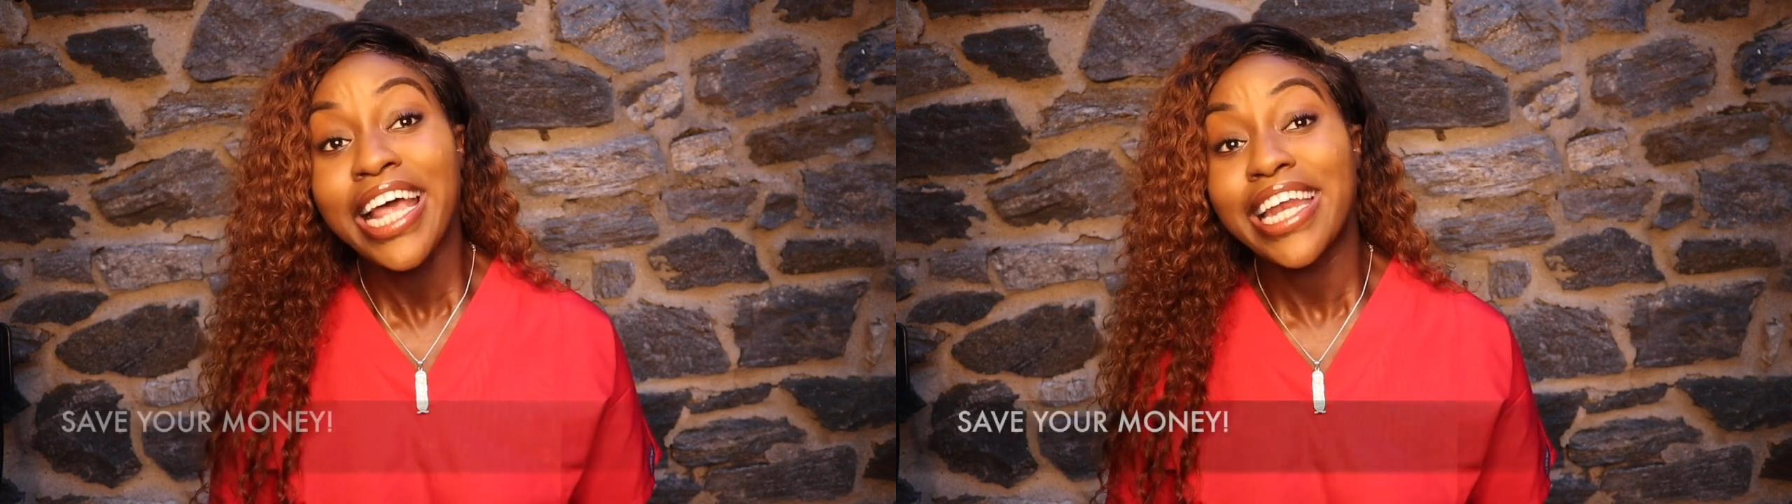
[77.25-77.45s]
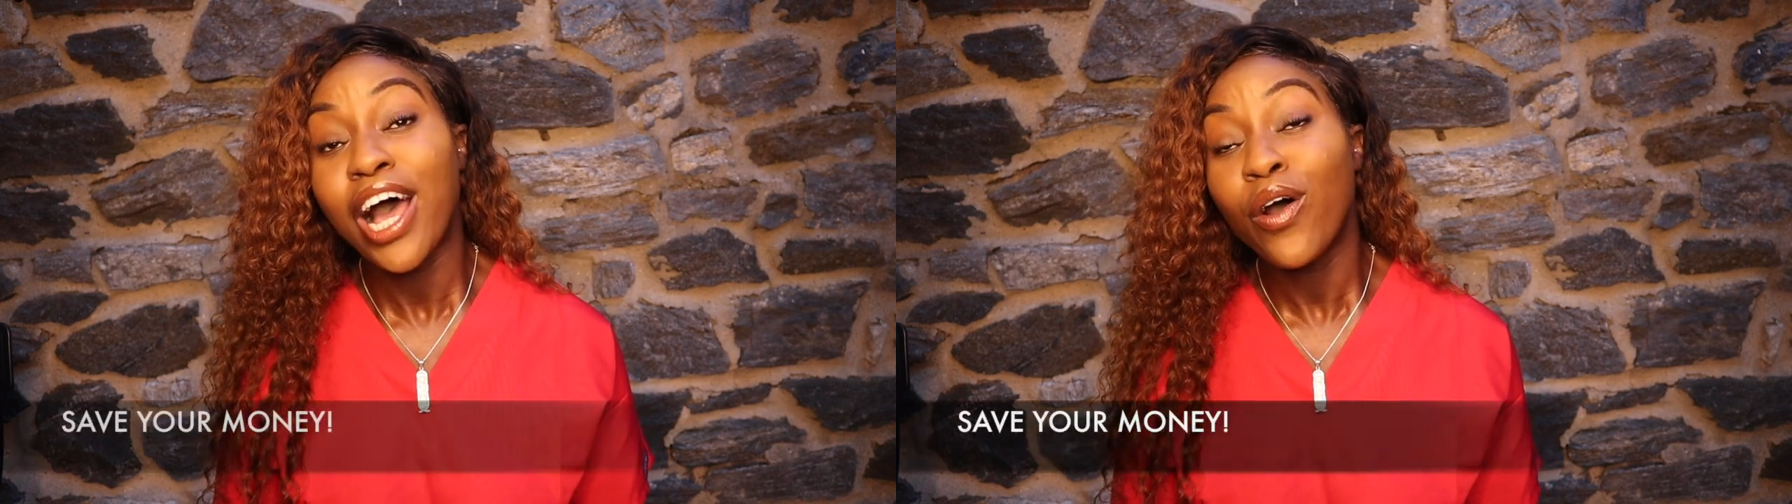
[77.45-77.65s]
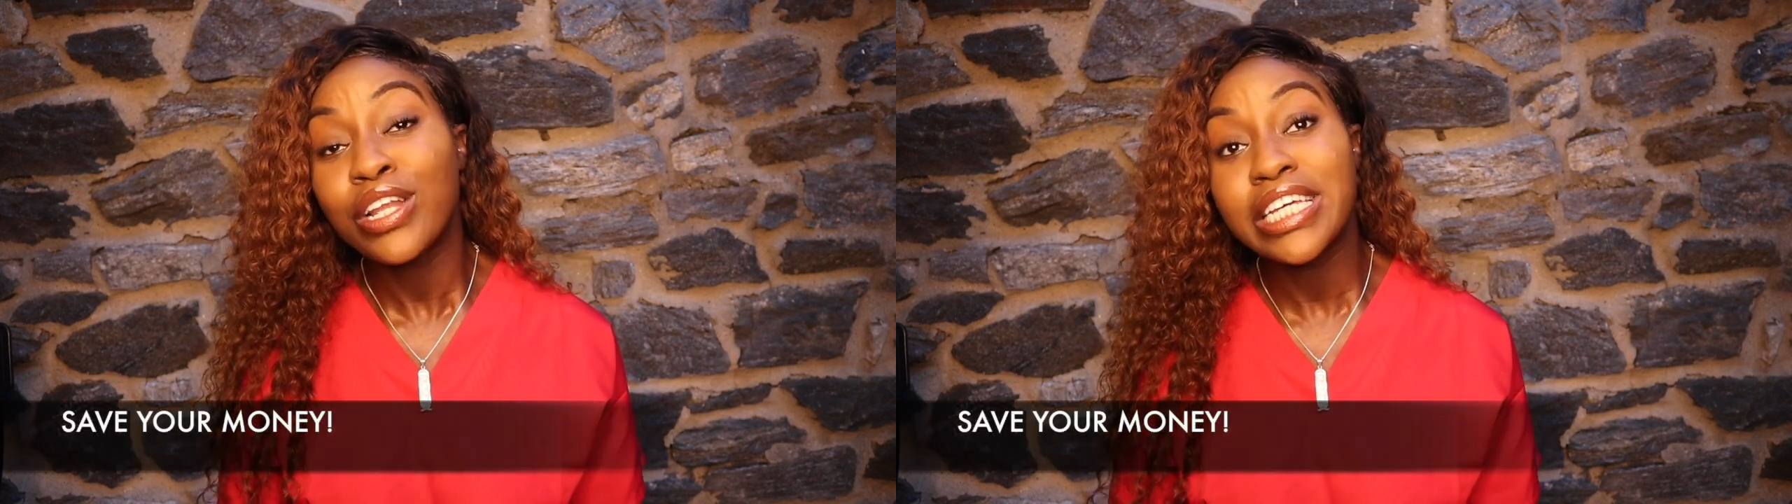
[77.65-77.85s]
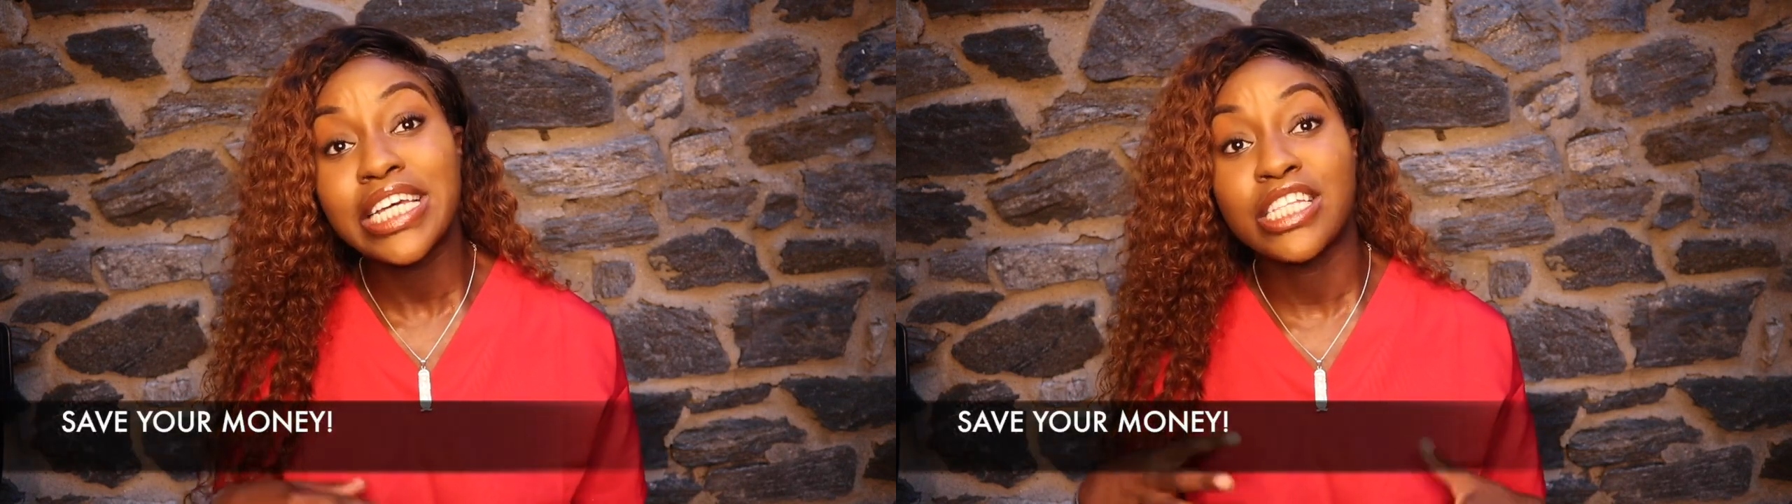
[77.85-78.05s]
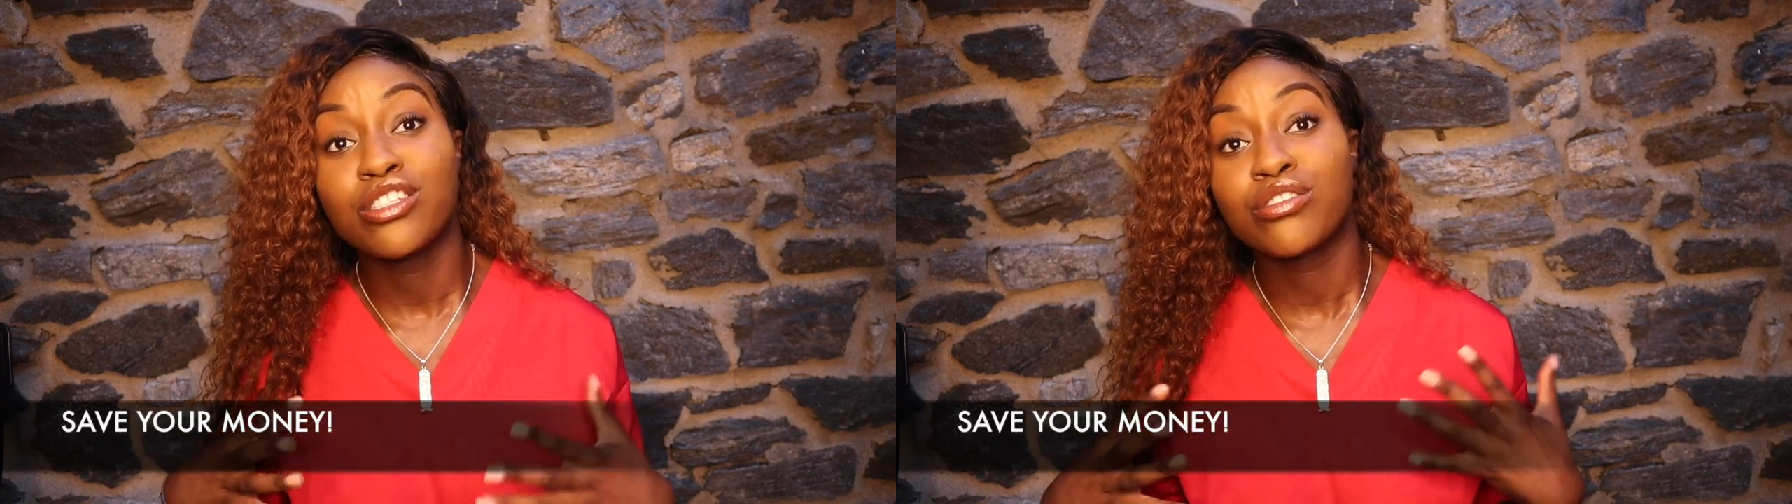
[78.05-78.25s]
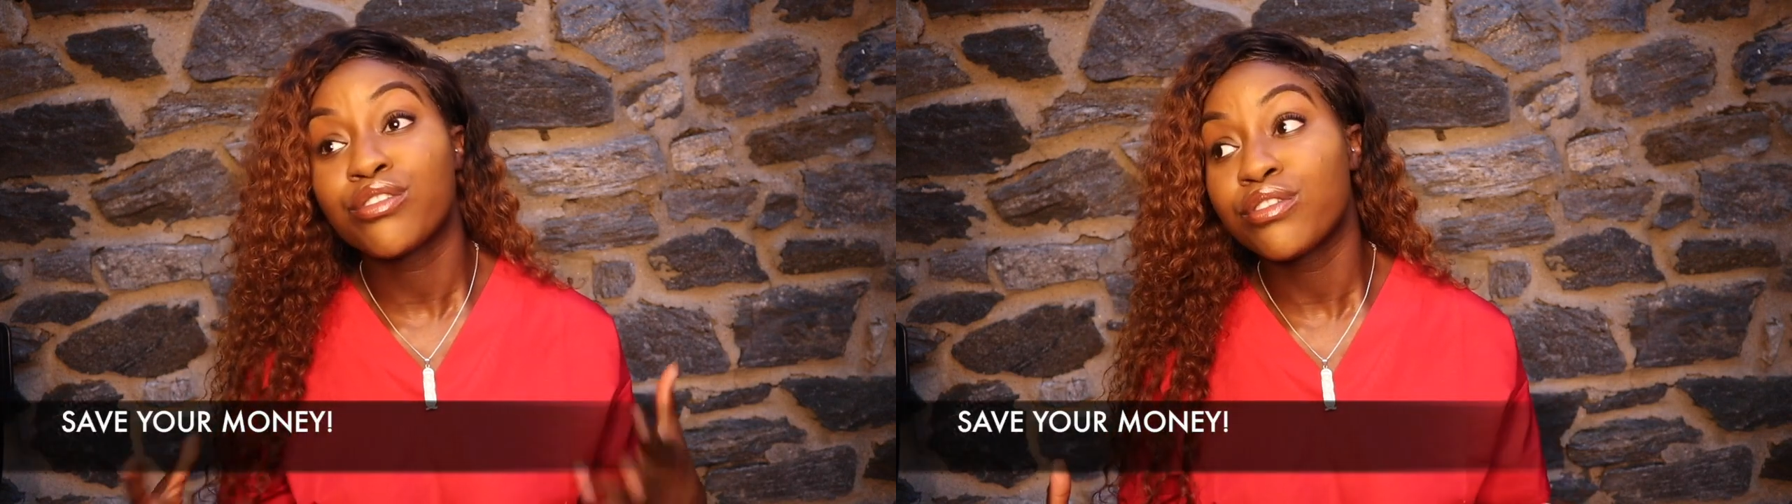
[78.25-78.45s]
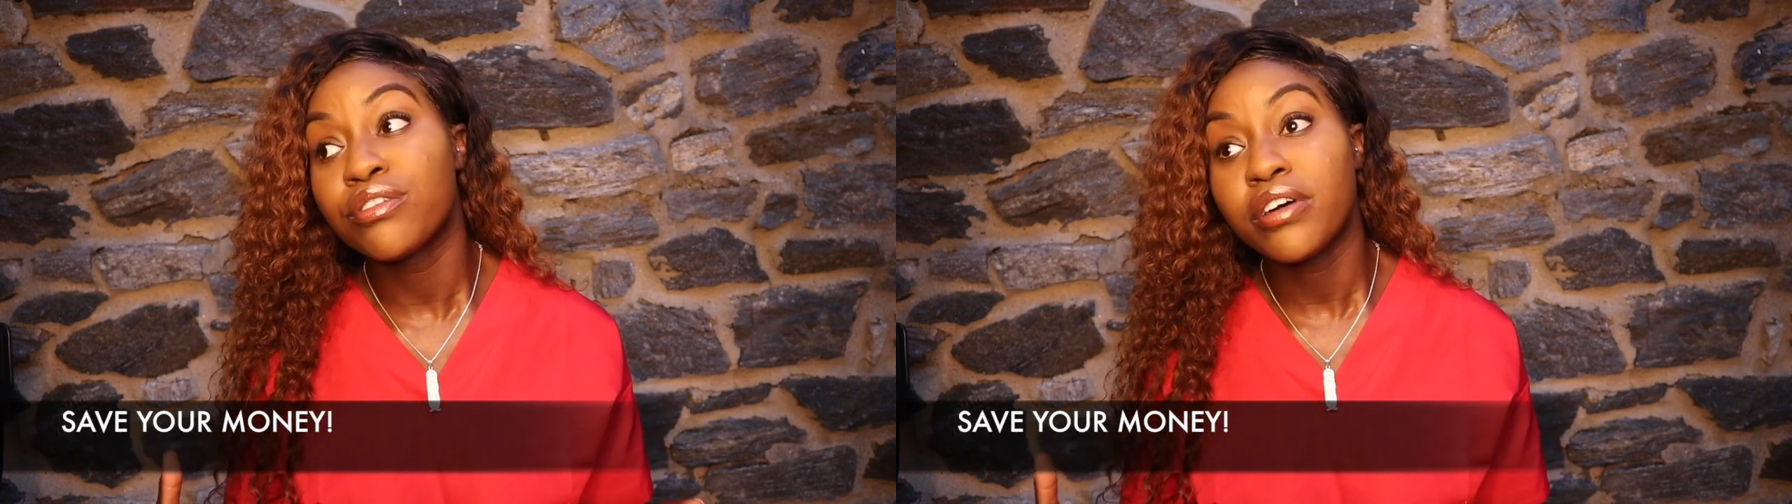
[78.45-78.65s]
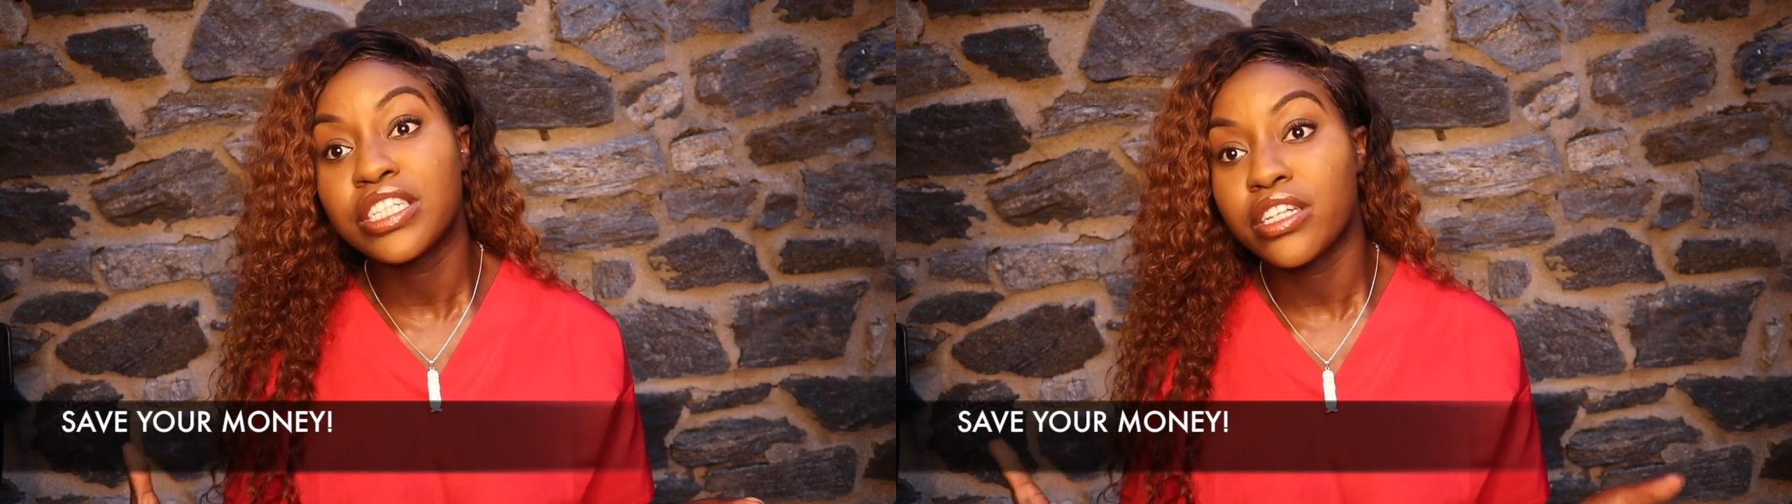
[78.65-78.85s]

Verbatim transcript: Not only is school in